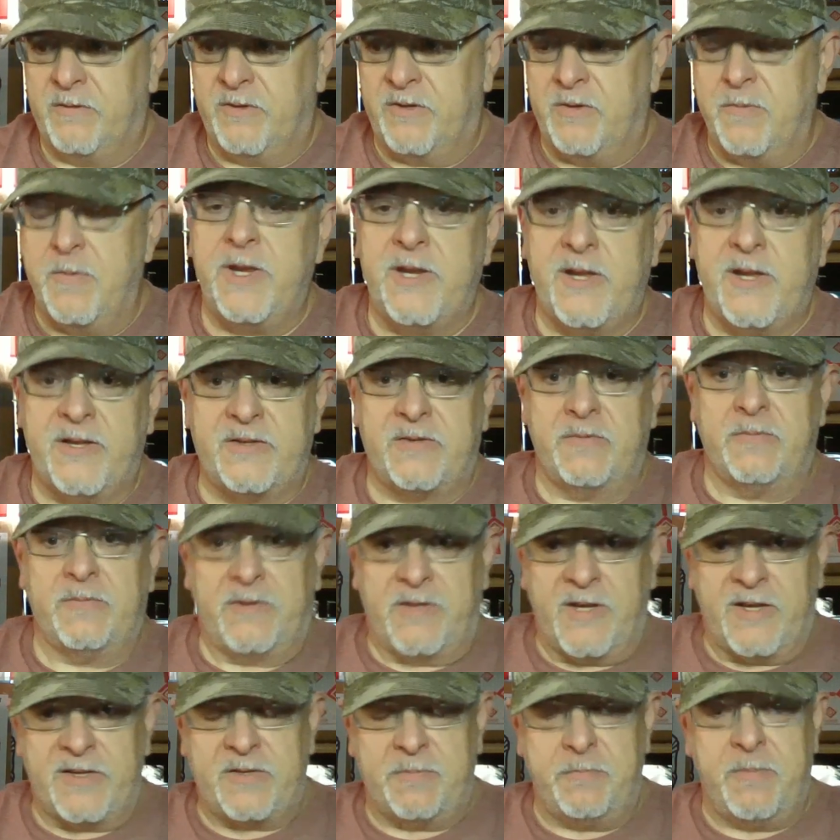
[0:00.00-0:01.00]
To me, that's
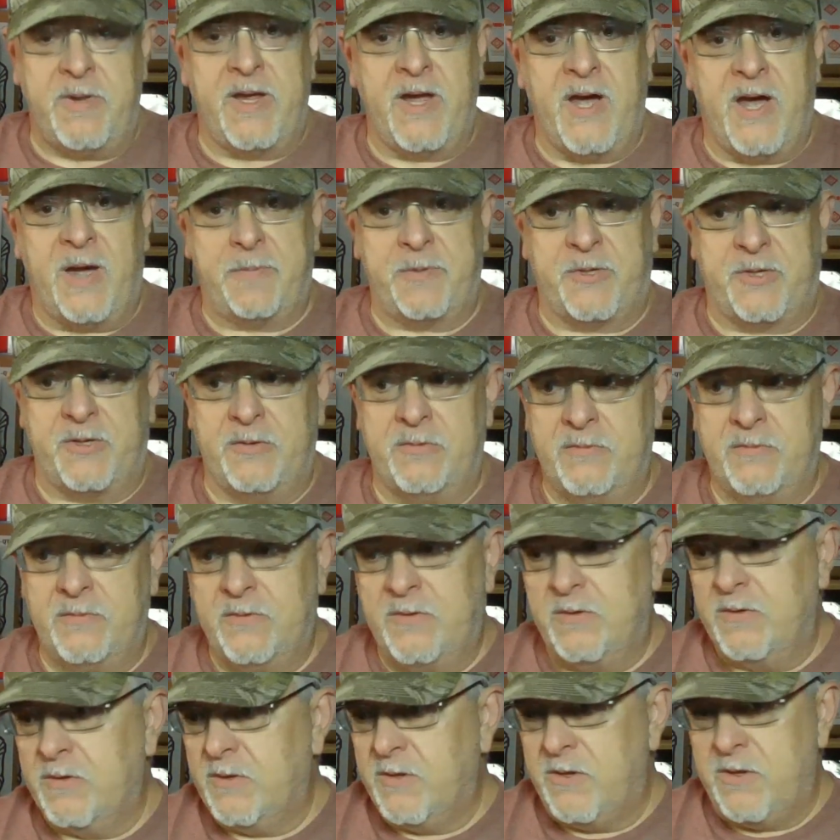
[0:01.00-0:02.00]
a big option.
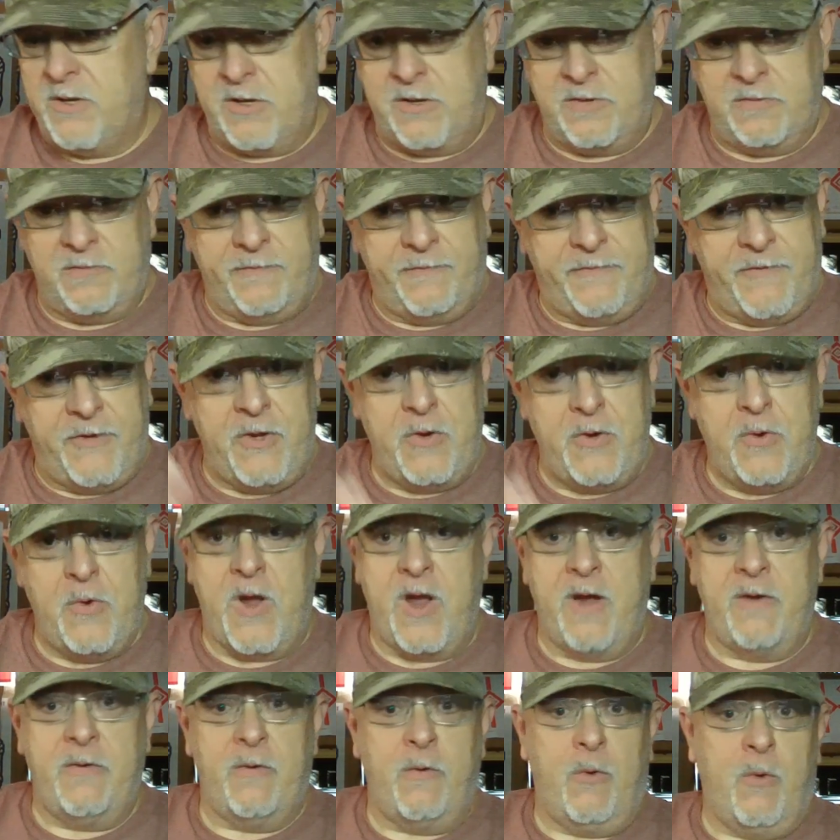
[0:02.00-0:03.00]
You can
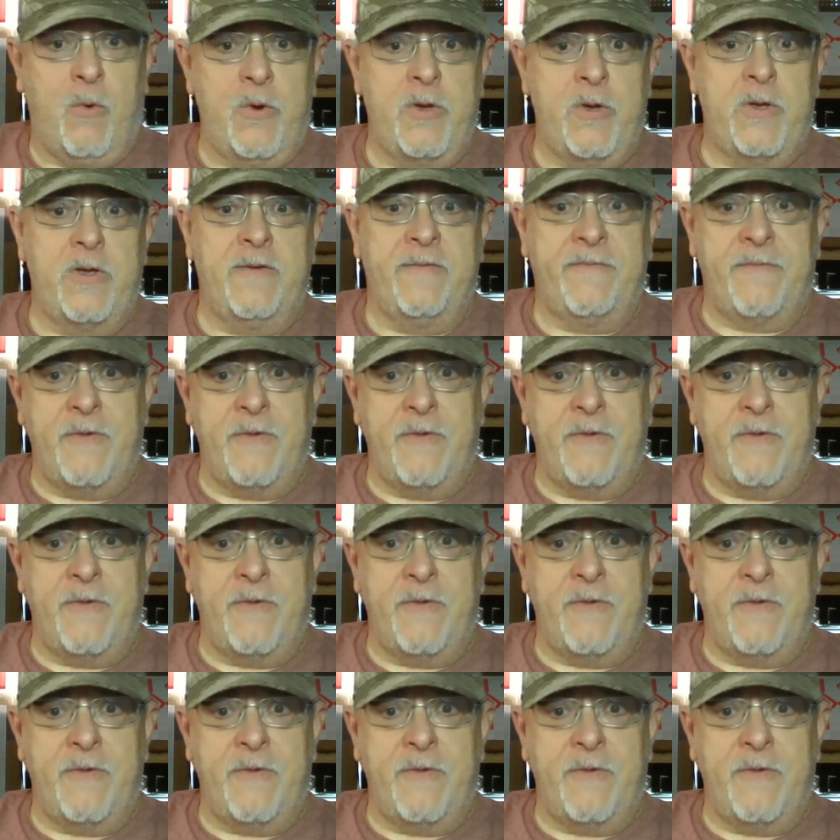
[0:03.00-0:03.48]
view all your